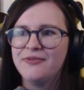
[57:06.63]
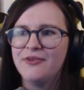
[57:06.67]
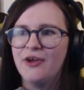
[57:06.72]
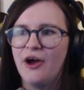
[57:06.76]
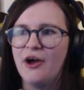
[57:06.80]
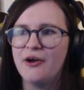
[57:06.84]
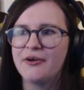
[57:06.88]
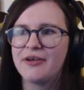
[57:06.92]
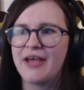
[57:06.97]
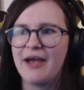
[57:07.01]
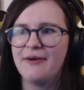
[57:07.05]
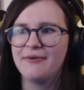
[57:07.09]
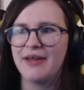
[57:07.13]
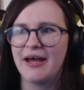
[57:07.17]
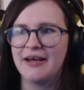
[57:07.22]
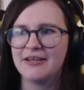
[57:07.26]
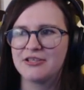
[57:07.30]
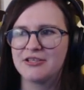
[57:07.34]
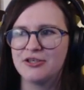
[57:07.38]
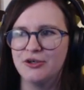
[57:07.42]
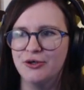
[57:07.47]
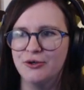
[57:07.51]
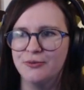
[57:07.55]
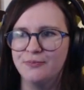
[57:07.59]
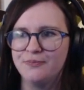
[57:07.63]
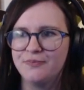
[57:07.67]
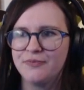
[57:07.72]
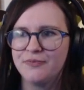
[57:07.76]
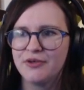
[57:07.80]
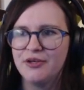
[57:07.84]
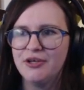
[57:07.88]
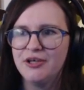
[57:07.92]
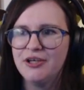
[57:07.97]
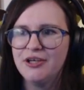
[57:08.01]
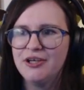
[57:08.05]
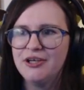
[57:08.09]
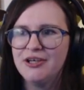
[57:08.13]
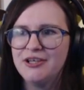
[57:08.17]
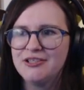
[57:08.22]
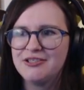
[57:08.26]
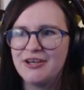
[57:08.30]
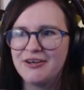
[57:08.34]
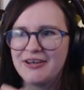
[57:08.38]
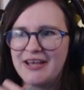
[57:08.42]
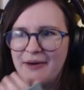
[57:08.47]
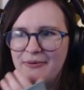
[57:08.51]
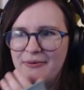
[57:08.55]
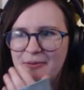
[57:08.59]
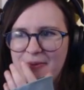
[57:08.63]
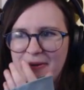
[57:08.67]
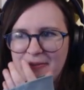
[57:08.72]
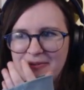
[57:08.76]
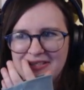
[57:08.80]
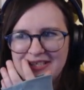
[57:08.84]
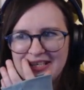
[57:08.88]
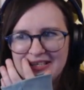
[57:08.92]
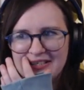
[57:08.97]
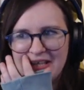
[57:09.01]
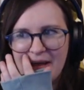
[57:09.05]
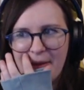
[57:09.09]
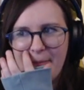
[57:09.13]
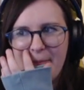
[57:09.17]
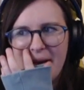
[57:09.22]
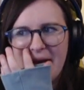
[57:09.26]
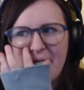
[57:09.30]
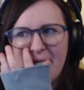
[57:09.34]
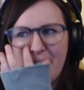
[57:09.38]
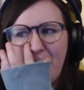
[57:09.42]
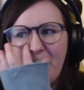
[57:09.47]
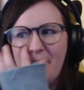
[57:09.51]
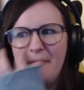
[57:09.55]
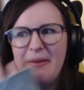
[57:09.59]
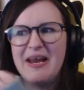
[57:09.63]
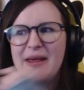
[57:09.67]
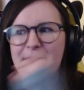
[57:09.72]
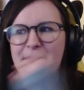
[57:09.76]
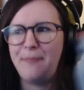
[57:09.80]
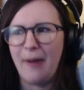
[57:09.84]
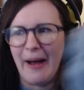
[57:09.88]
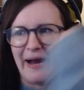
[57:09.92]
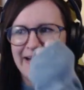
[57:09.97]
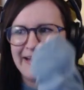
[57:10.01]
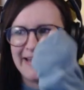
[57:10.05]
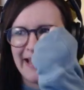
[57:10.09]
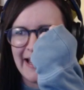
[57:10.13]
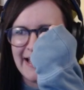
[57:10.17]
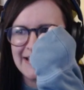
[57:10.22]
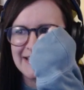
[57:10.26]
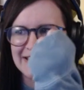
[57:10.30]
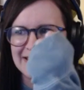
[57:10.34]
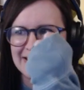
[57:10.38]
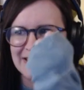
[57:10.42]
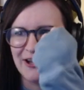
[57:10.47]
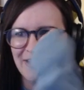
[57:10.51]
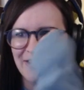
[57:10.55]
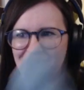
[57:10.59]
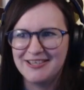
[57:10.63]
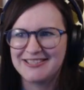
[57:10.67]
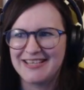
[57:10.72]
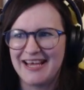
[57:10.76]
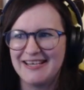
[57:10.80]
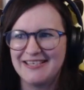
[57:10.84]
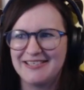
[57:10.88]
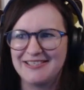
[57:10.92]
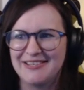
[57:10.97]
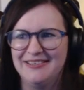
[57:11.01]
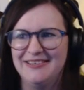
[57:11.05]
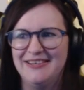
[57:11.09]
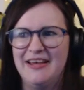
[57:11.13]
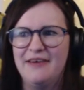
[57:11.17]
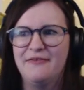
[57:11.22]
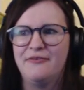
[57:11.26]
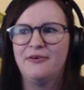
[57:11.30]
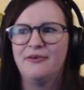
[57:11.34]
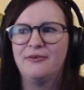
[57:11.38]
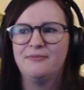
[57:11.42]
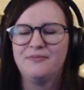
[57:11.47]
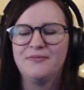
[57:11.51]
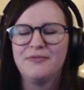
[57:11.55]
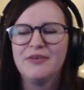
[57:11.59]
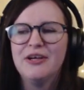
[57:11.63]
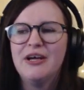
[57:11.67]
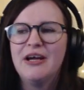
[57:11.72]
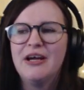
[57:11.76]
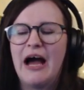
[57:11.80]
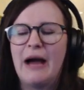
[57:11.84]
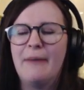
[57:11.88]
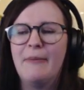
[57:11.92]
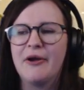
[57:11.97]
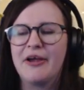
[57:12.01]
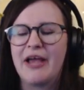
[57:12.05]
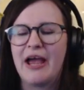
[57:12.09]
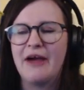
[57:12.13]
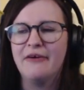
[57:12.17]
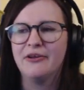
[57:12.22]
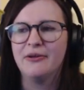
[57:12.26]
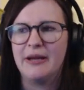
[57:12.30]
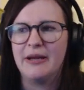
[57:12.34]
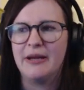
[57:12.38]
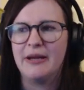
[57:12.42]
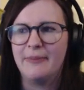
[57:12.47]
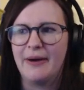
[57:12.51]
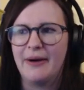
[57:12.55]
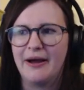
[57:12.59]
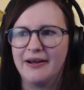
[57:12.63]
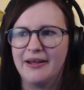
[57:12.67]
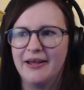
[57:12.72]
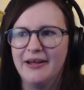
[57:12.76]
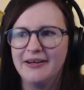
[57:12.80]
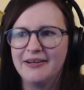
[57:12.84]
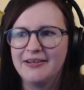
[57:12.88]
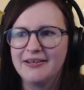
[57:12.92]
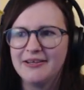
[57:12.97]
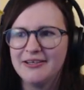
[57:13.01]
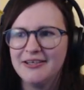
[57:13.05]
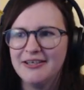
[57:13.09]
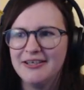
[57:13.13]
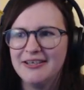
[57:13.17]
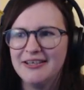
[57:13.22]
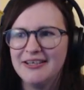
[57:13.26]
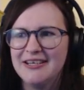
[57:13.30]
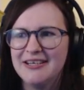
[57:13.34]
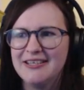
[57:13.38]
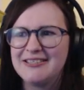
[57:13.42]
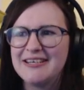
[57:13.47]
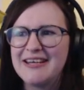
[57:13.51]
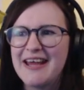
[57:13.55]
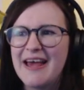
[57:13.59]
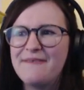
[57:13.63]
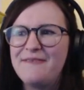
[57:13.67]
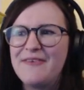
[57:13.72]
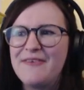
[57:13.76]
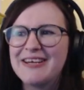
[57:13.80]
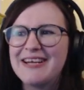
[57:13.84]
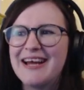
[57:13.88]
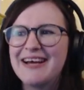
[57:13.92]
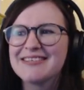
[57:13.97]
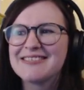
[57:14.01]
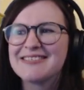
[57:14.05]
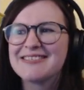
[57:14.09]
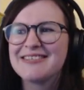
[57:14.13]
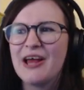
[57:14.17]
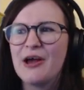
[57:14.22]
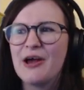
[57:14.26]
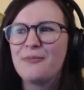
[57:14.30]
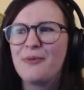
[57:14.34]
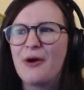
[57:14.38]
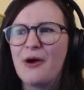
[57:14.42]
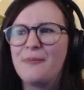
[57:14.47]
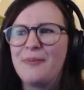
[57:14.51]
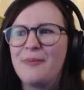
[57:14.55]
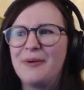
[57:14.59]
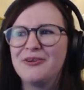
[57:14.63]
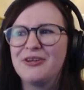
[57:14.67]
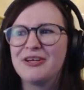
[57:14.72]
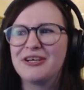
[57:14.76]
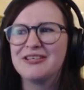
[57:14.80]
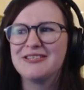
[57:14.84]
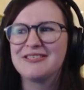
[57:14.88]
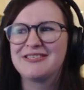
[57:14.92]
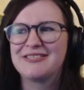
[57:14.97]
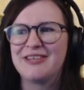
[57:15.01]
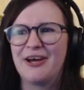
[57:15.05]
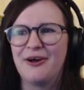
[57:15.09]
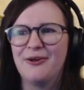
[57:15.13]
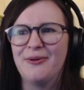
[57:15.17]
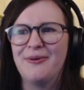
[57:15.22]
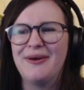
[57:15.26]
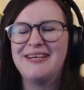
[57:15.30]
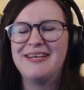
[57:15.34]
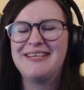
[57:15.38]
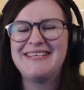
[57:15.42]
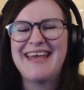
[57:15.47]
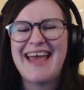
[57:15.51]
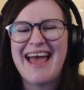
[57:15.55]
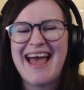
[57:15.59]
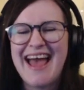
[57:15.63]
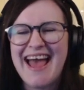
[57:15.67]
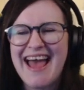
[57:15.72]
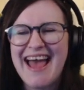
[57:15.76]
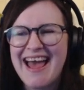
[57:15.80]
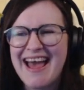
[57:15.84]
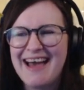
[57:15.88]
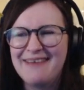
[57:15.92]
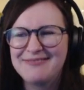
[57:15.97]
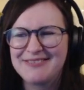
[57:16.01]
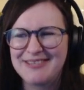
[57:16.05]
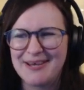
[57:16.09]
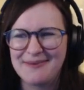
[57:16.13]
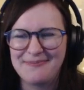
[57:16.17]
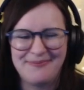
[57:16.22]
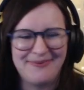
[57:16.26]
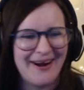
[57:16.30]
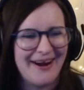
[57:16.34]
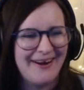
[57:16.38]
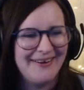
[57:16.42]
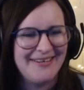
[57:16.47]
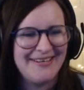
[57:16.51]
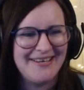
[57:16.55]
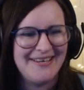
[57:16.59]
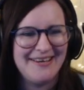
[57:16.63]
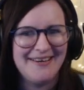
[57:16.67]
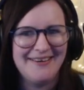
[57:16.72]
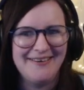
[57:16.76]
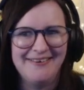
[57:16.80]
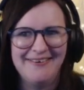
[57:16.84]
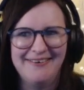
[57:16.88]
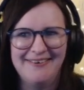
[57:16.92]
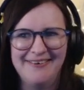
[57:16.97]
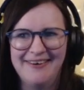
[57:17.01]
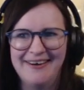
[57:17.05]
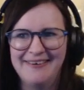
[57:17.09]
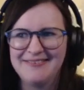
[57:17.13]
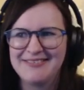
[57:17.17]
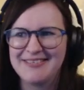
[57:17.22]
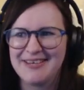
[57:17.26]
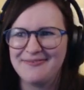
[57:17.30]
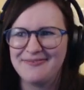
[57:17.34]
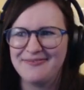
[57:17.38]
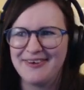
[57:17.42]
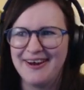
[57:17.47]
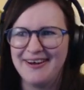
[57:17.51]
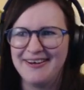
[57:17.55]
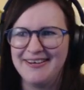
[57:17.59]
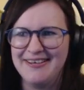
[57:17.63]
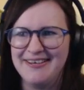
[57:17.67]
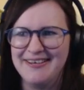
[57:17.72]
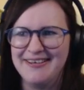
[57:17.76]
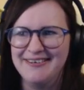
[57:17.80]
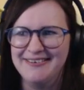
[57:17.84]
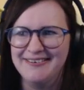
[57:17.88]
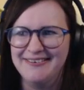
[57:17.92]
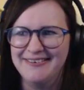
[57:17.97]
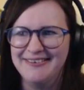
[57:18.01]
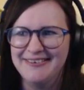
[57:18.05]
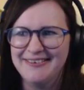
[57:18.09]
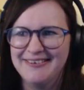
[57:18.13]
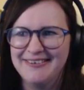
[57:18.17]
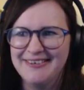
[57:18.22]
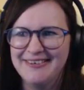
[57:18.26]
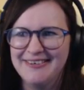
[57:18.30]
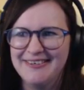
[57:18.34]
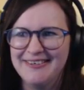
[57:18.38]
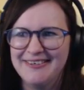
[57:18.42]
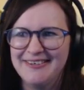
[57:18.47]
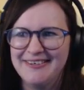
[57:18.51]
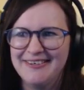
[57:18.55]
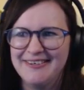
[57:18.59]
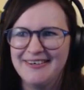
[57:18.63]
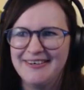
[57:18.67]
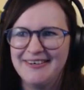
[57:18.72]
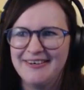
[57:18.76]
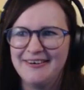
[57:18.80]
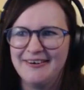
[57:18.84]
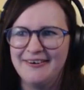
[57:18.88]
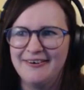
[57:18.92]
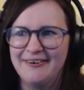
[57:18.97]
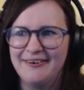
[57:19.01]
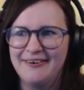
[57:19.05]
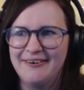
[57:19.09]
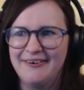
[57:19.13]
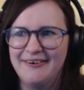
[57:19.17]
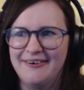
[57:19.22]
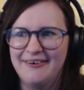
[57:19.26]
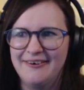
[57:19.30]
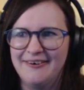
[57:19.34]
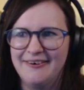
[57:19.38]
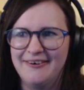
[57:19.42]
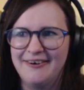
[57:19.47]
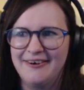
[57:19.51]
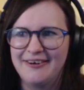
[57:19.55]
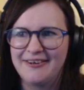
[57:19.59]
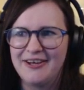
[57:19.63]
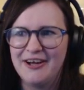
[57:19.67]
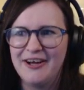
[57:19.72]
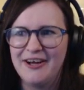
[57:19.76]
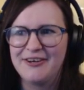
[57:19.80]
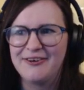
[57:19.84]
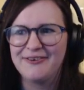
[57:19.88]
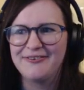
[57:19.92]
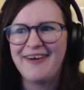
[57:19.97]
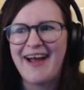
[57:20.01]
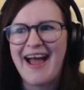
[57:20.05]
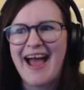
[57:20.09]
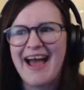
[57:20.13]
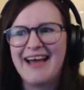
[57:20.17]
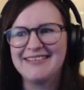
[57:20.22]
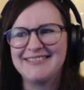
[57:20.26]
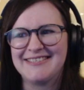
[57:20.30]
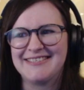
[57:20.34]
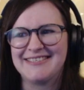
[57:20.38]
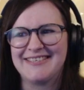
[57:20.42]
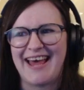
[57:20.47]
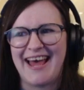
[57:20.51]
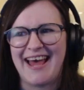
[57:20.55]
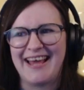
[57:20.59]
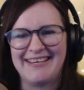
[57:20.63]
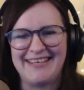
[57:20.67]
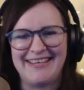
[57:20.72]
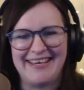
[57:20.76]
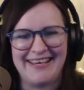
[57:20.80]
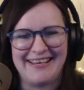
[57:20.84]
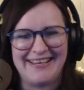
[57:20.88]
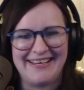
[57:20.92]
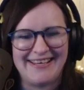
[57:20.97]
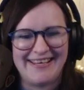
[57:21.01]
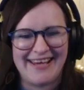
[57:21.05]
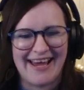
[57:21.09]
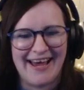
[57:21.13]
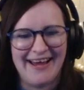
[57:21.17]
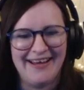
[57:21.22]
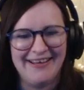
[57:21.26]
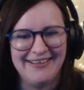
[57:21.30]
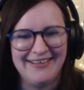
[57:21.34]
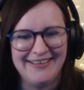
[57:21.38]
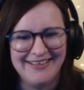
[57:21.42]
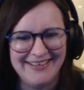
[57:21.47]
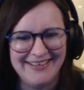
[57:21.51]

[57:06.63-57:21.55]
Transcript: Not okay with that at all. Don't care what the BBC says. There, Mini, mini pancakes as long as I shall live. I'm okay with it being a pancake. I did it. I figured out a Slowbro build that can solo age. Yeah, I'm so proud of you. I'm so proud of you. Oh, congrats. Thank you, Kel.